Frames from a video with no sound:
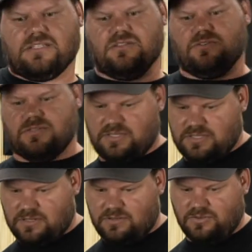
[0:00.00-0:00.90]
and
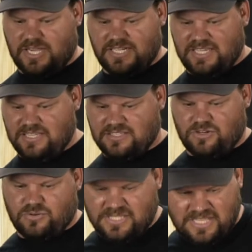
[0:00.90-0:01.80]
those ideas
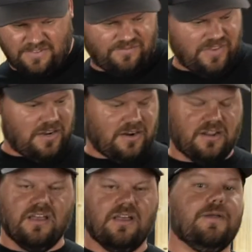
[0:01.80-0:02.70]
increase that fear.
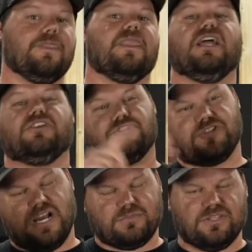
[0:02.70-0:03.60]
And you're
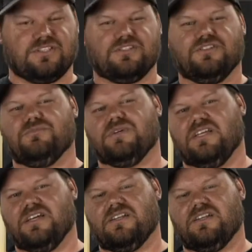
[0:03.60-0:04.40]
trapped in this loop again.